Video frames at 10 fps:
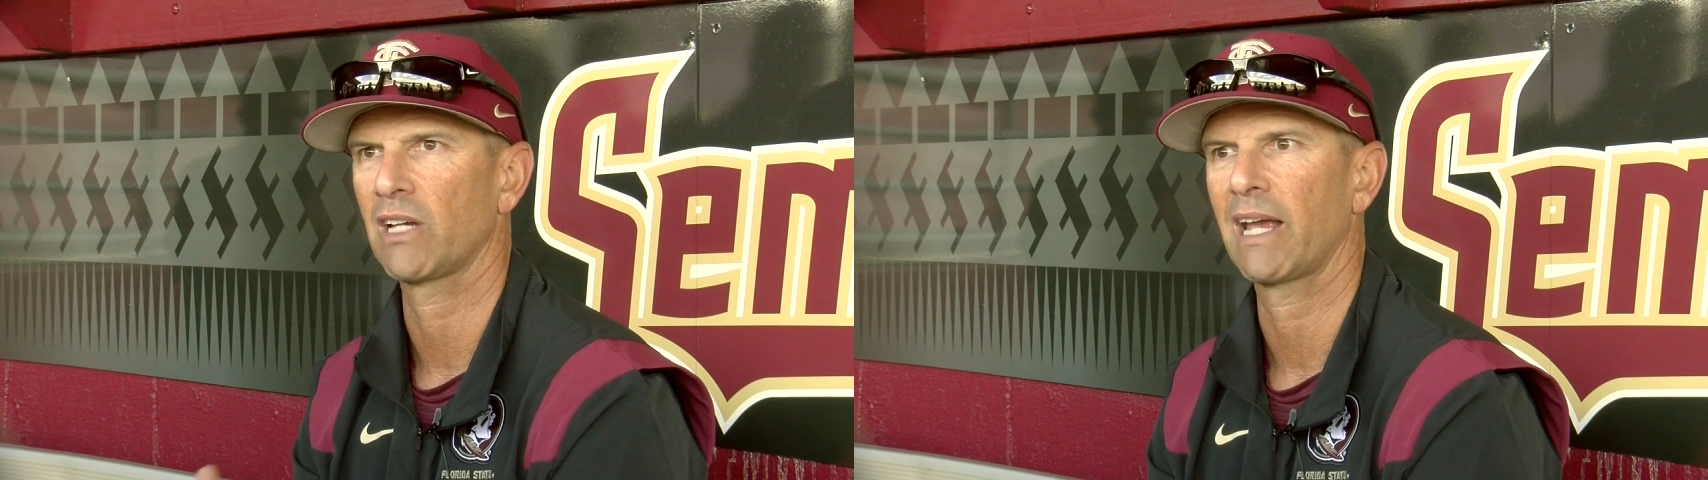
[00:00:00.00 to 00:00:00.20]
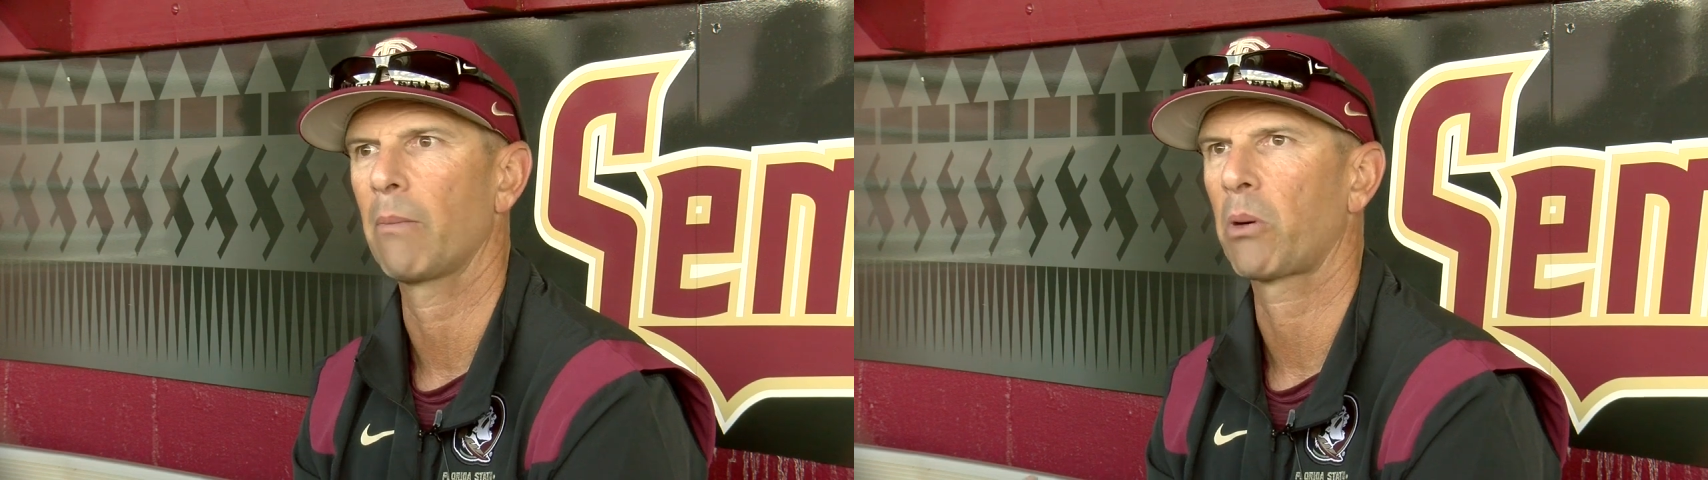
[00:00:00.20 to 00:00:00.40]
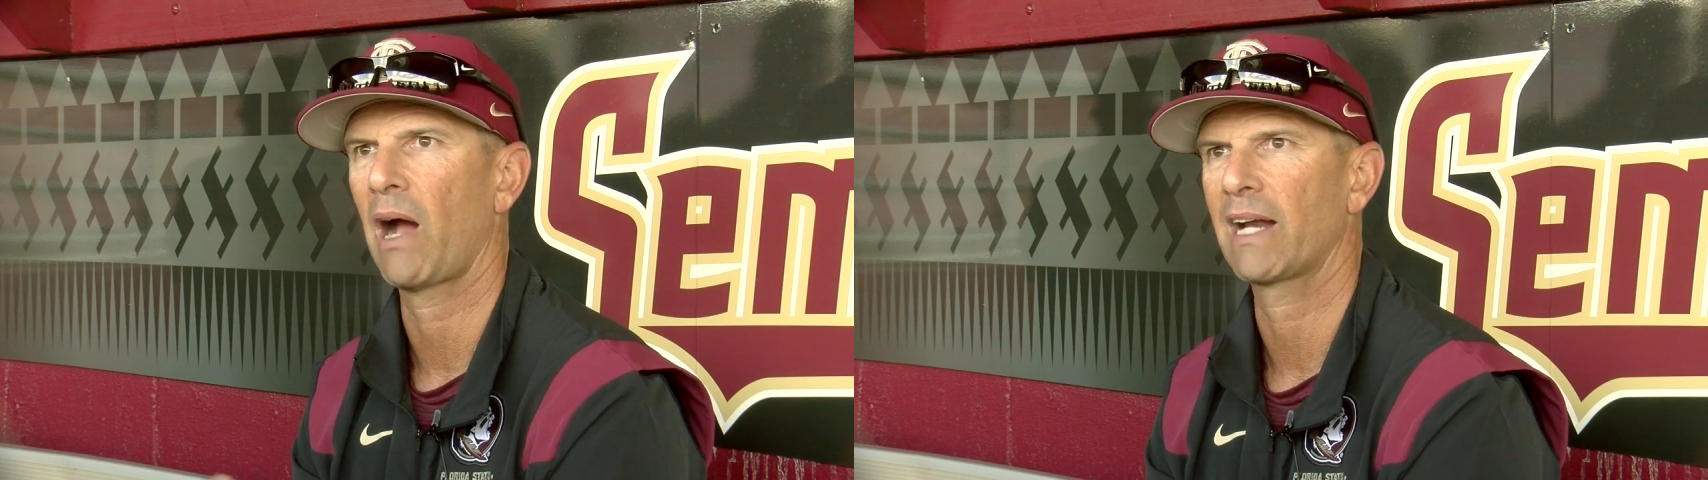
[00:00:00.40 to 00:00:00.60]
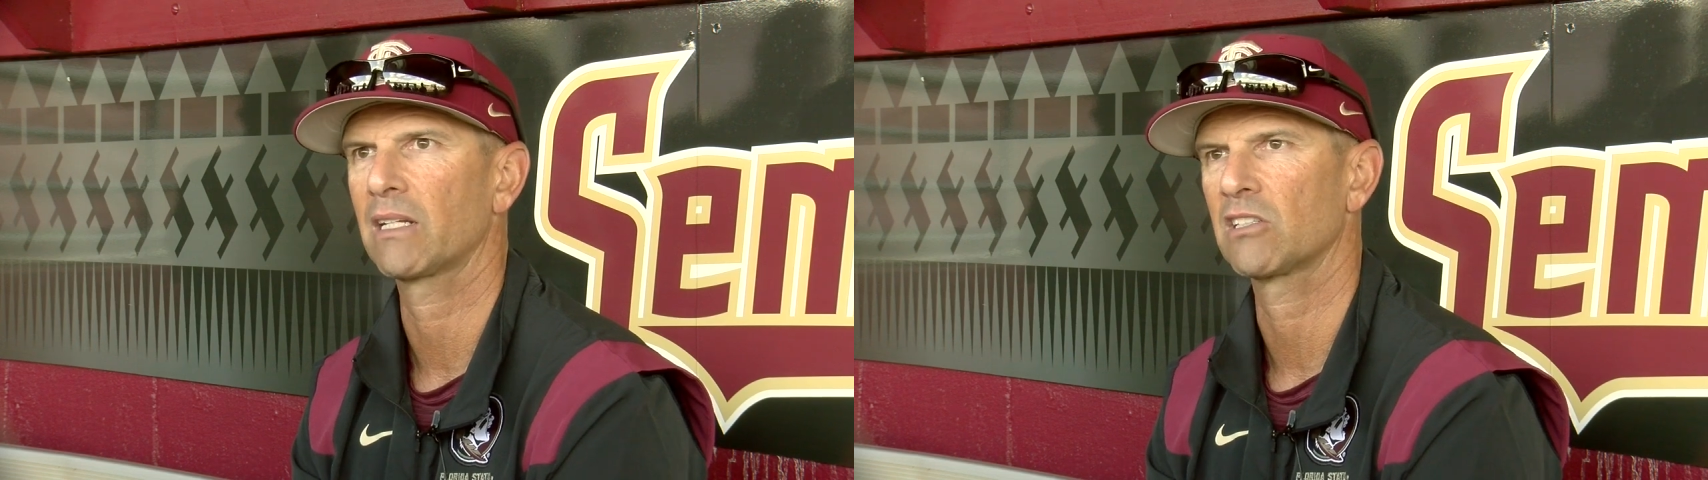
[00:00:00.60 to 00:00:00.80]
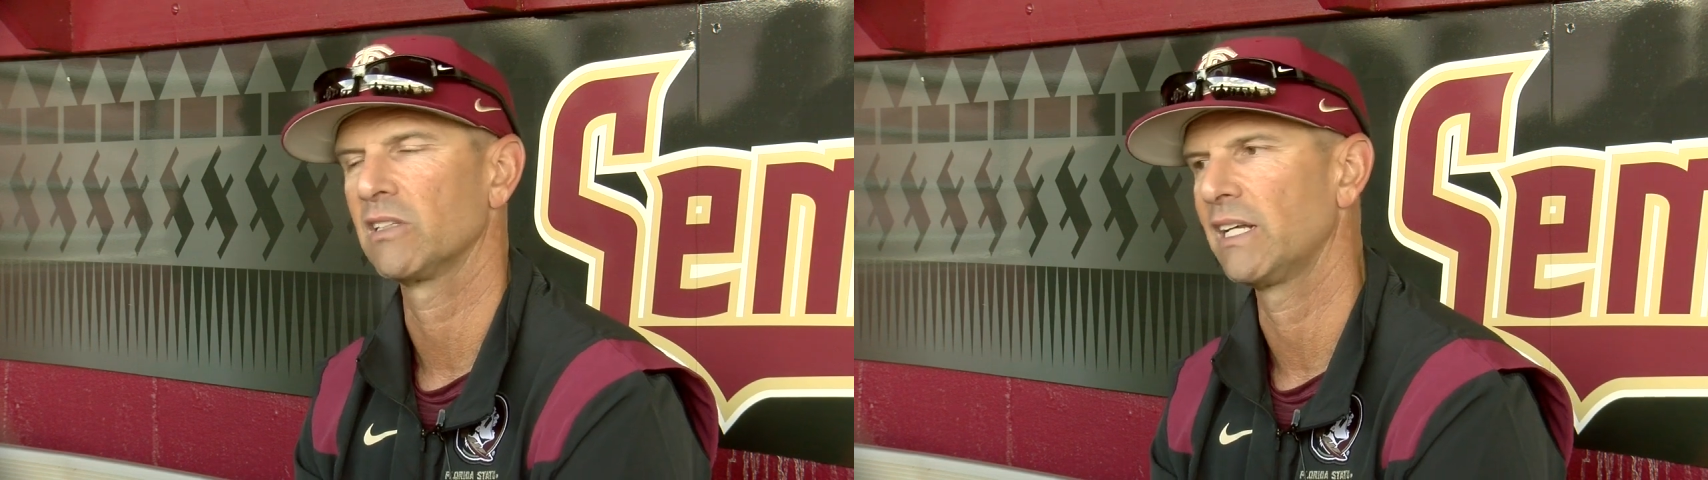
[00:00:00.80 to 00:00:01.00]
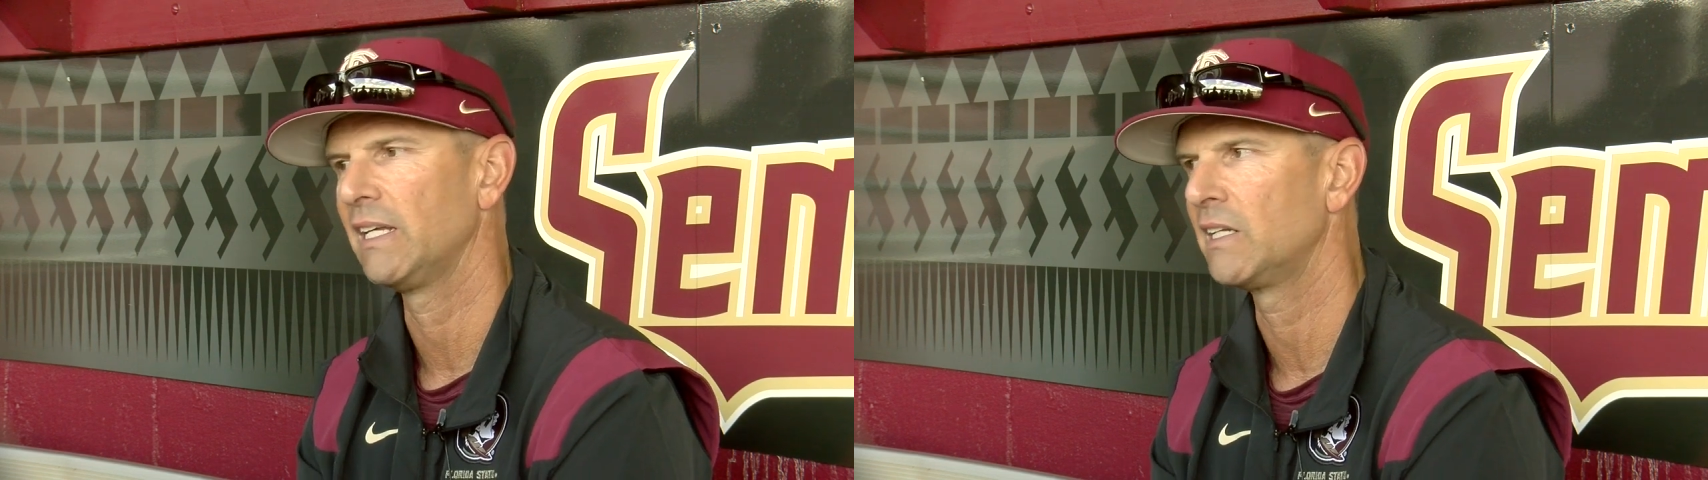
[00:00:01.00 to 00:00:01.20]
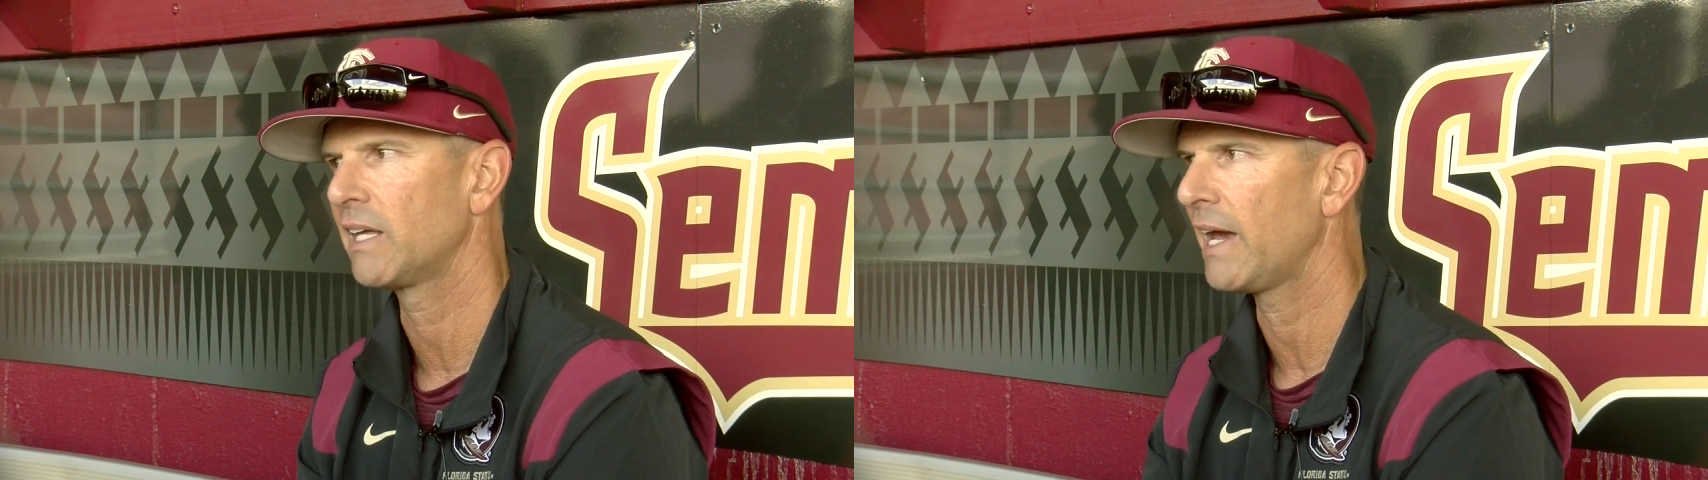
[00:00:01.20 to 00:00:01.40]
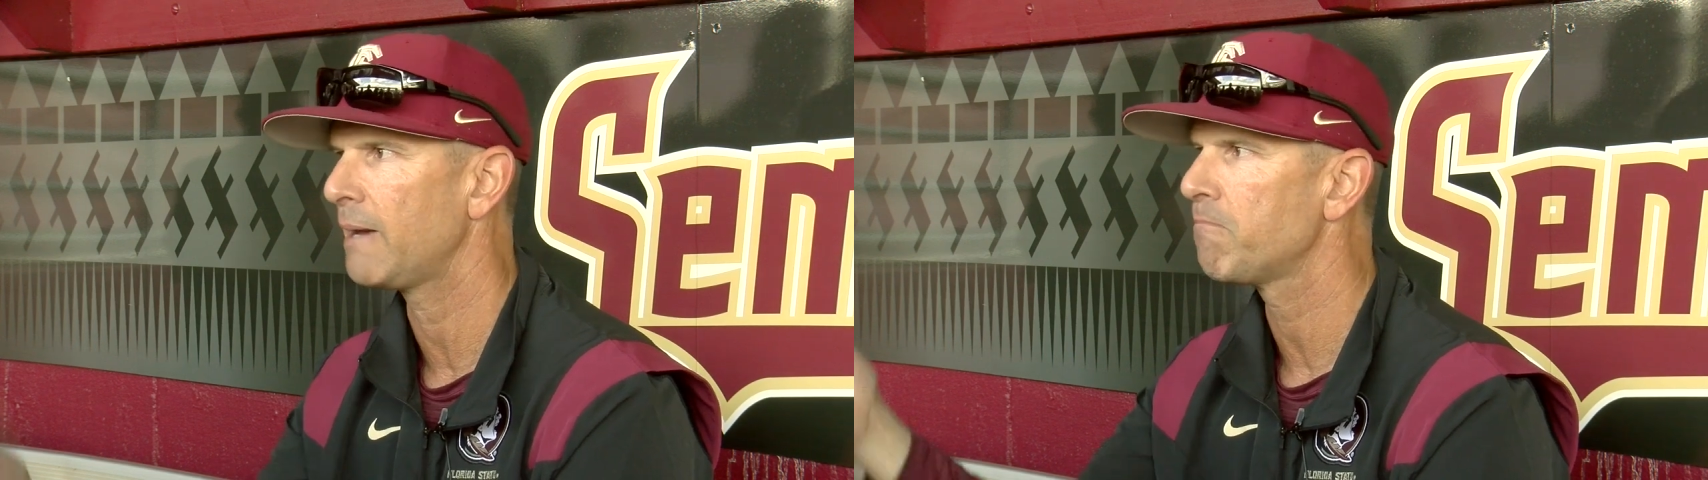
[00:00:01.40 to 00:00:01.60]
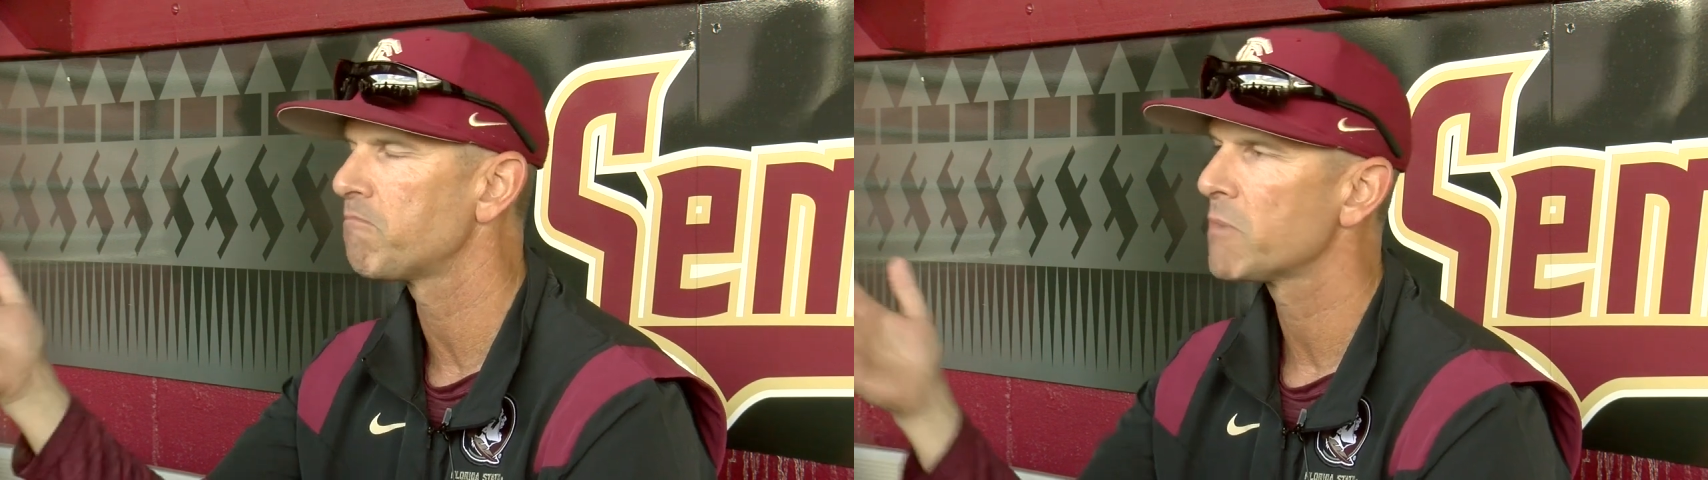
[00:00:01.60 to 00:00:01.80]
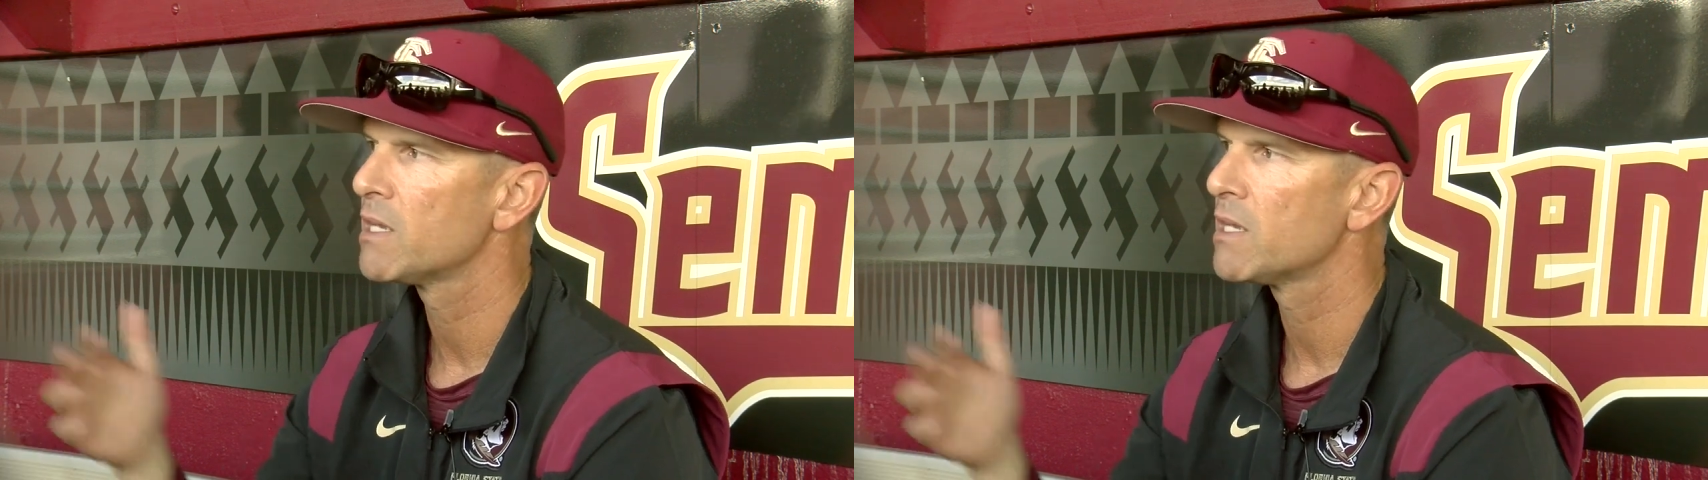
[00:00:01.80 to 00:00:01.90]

like at practice and then in-game.